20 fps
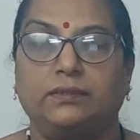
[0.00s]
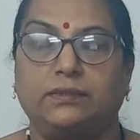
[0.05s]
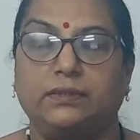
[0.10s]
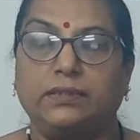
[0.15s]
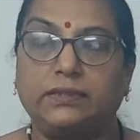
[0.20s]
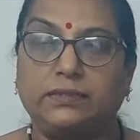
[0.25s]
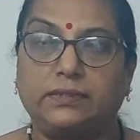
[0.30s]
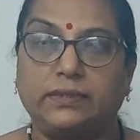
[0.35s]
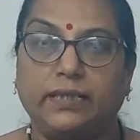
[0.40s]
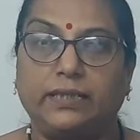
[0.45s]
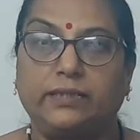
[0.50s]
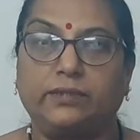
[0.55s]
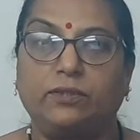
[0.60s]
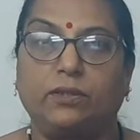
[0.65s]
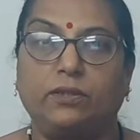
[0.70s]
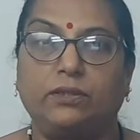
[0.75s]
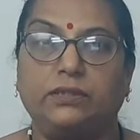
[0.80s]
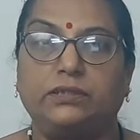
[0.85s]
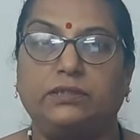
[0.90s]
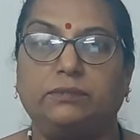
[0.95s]
This
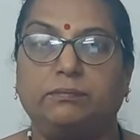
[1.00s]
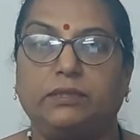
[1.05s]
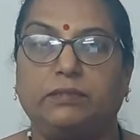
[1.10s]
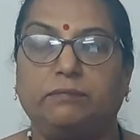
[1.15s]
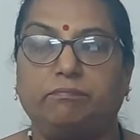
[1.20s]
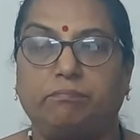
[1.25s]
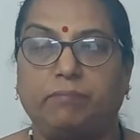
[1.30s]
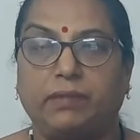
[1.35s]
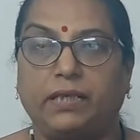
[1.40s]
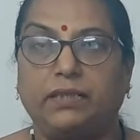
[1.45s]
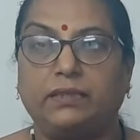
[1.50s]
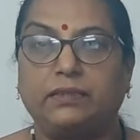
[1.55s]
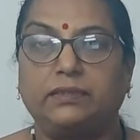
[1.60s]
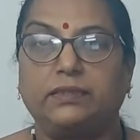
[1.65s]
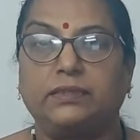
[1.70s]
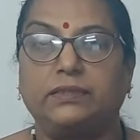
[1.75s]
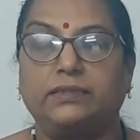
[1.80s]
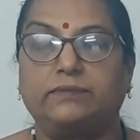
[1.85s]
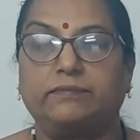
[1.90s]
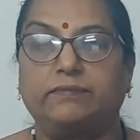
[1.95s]
acknowledgement
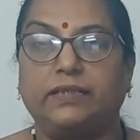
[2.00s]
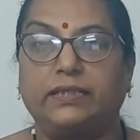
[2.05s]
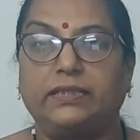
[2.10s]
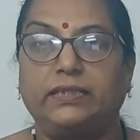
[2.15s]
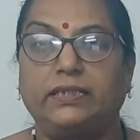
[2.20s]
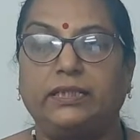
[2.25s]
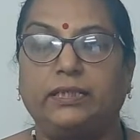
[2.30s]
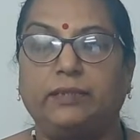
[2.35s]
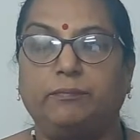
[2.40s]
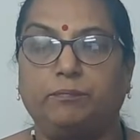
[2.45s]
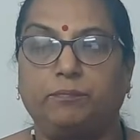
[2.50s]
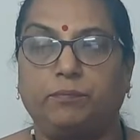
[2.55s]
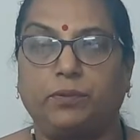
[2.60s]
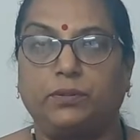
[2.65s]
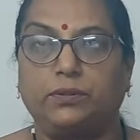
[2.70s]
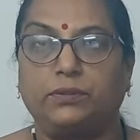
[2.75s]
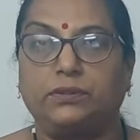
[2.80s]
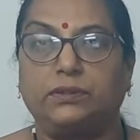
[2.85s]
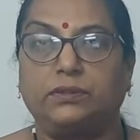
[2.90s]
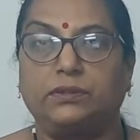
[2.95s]
part is very
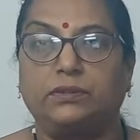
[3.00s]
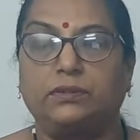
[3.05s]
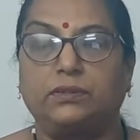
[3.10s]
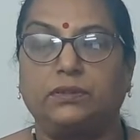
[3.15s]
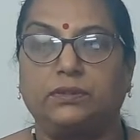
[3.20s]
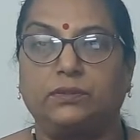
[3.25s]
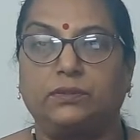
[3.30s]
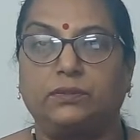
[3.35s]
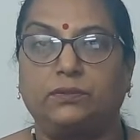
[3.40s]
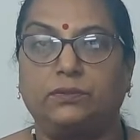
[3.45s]
important